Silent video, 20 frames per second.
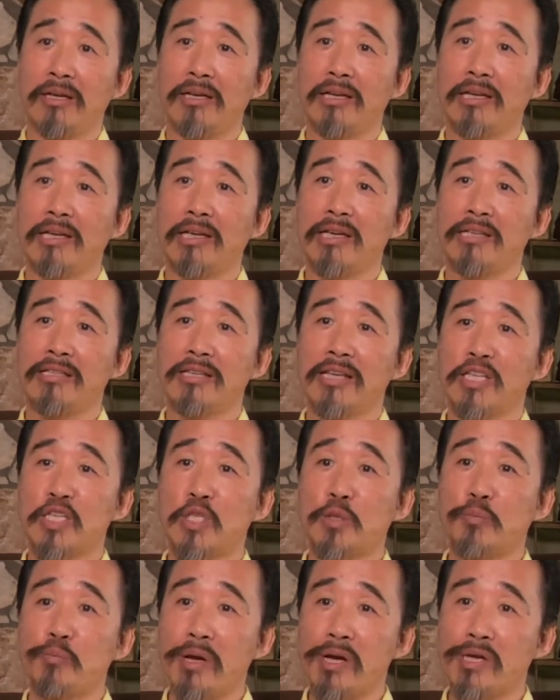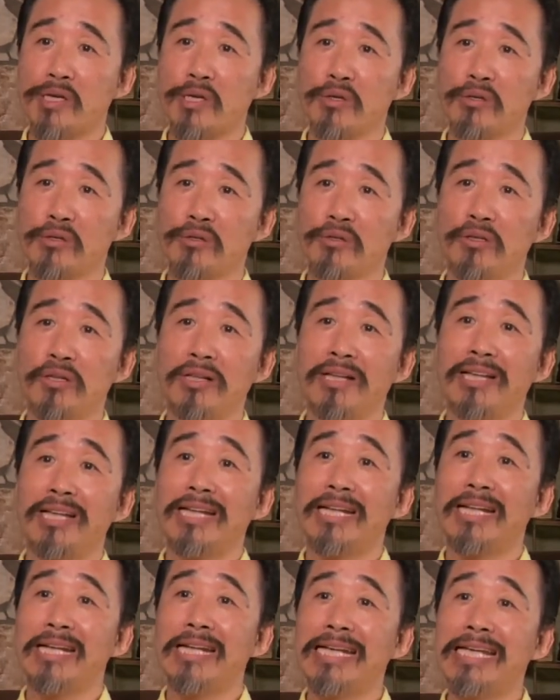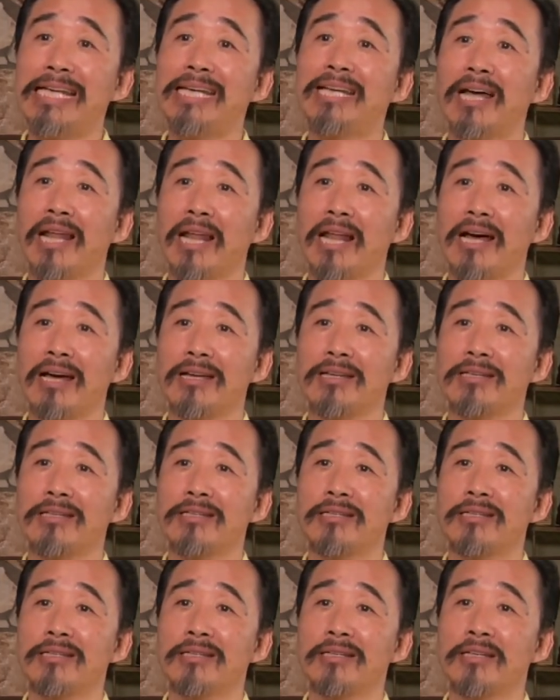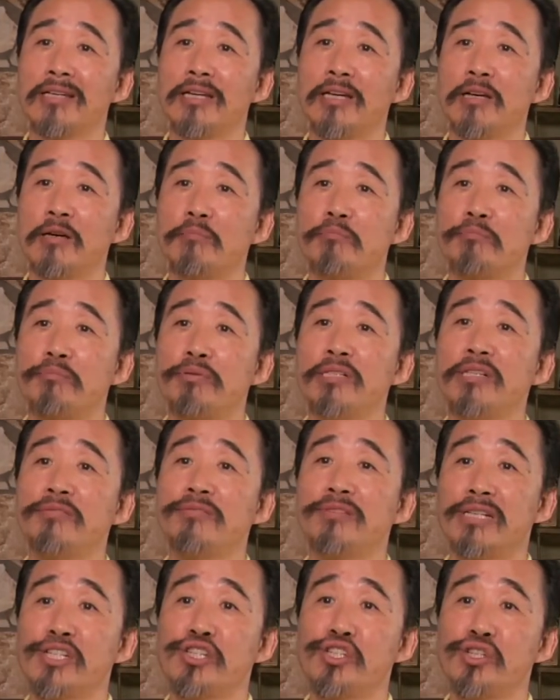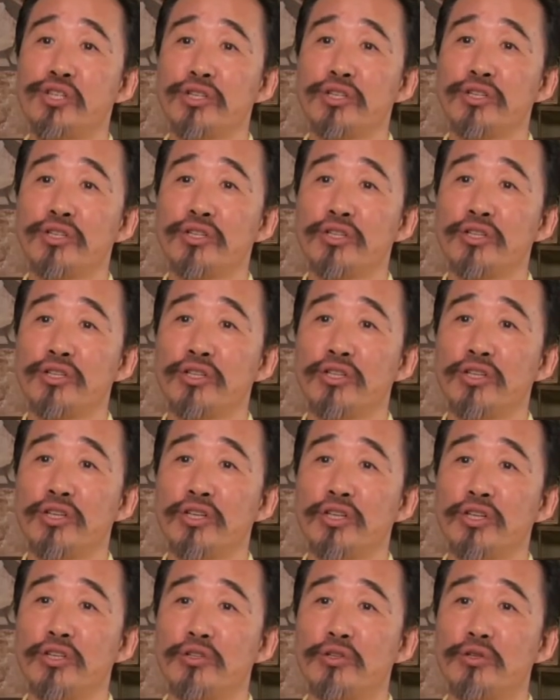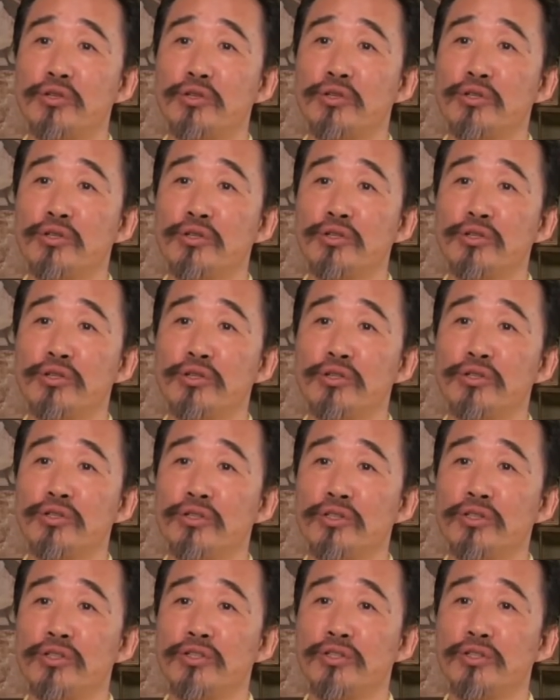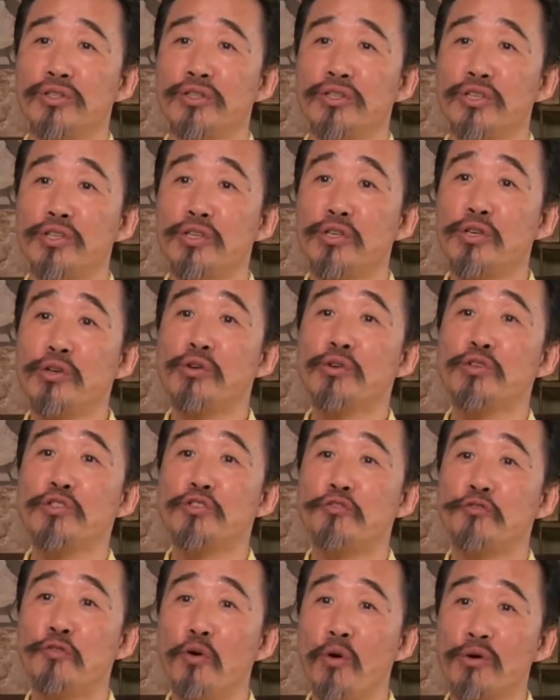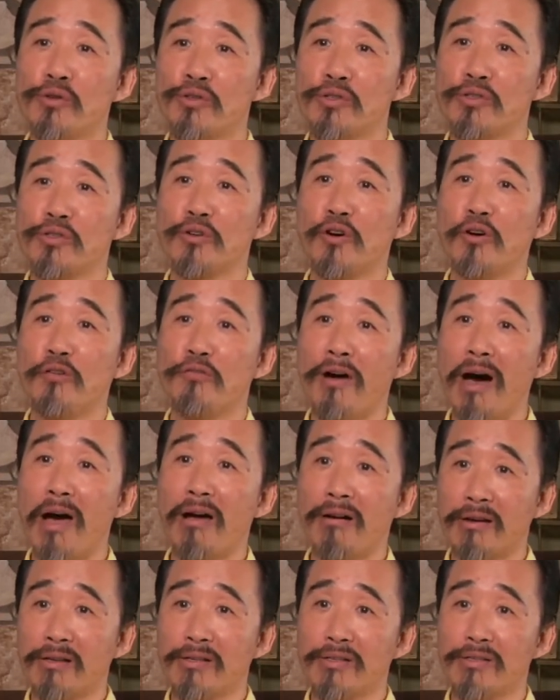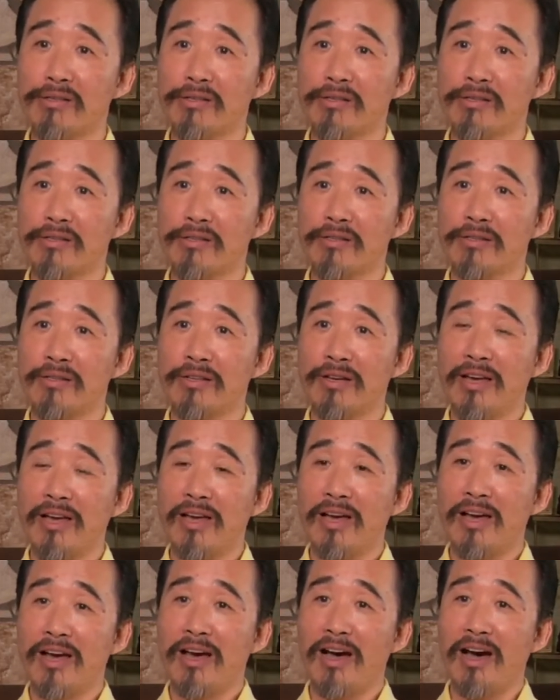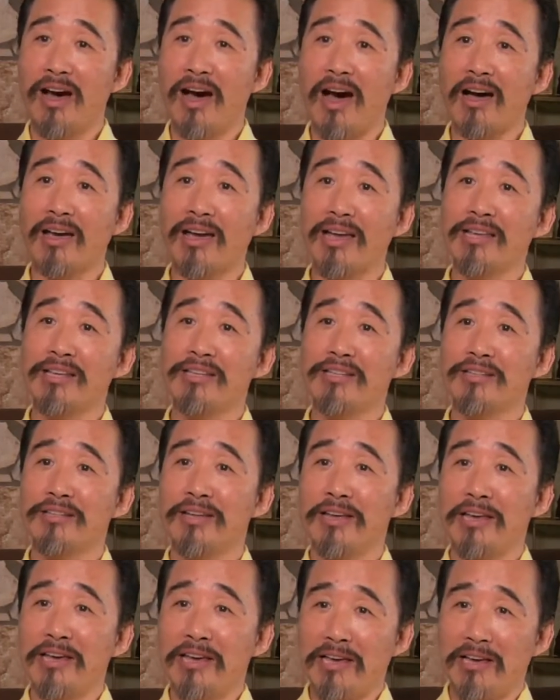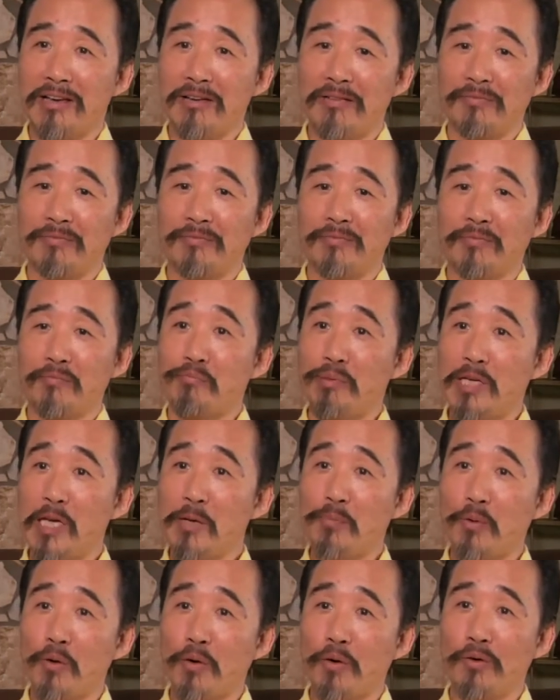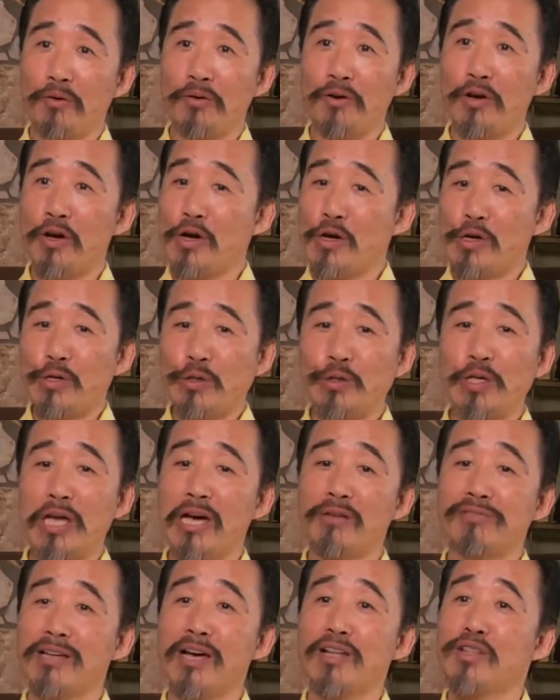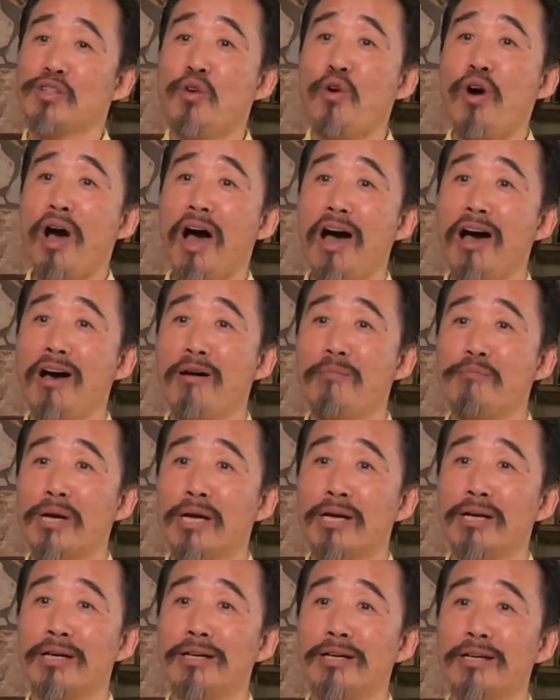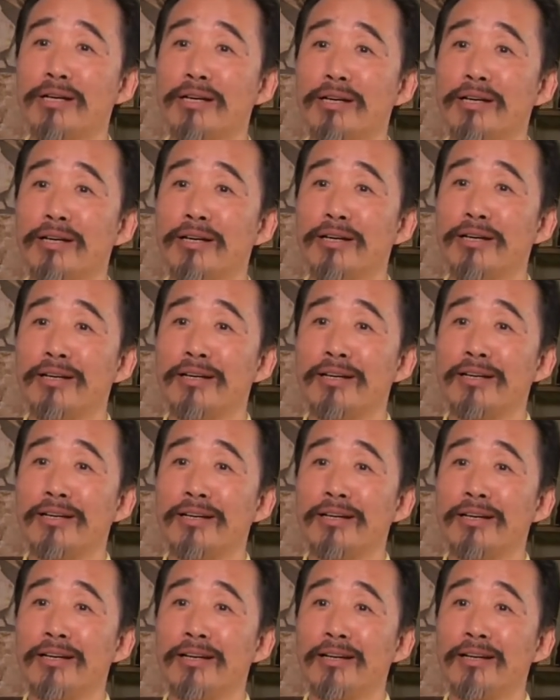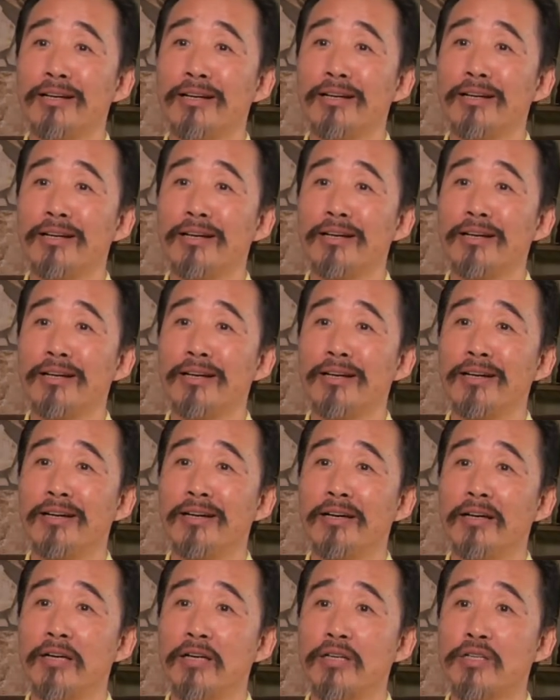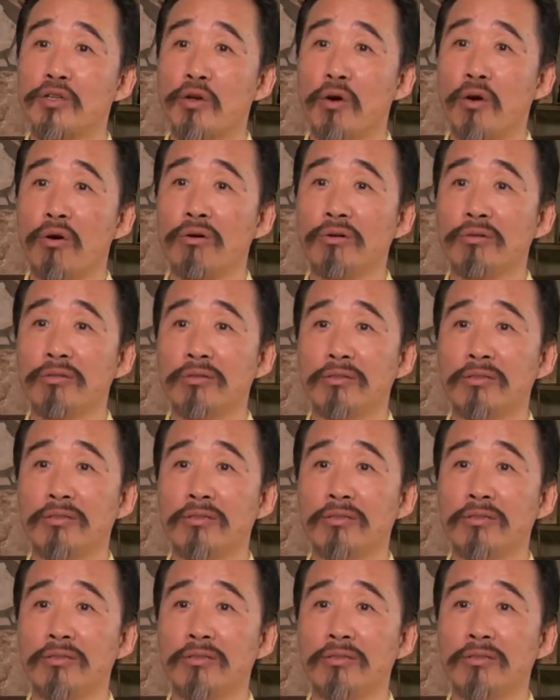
is a special legalized privilege to use force or violence against people who have done no harm. Yeah. So